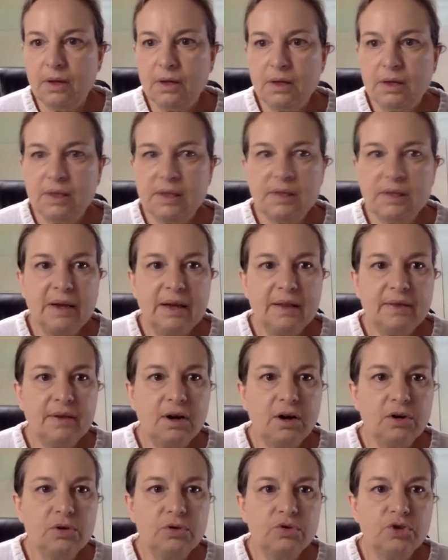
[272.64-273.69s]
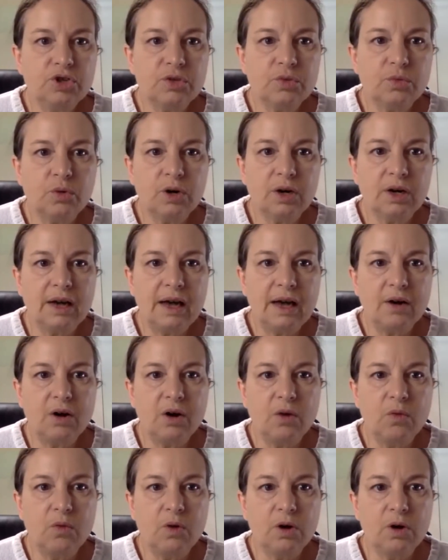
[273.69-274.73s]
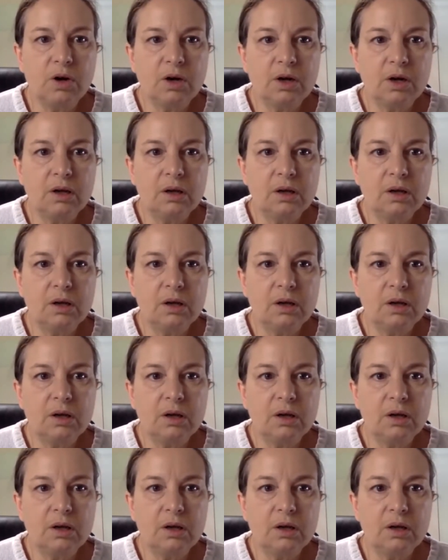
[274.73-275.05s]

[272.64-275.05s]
Samantha, are you just working on homework